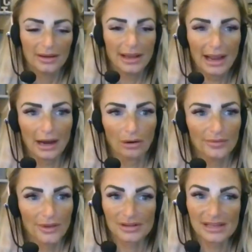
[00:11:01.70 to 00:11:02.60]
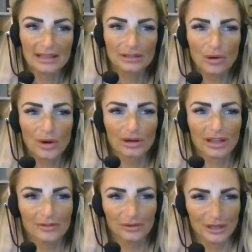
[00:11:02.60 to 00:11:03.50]
Now there is a lower
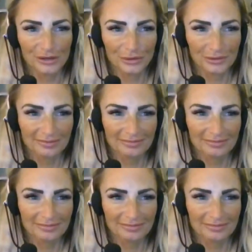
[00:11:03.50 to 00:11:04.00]
level you.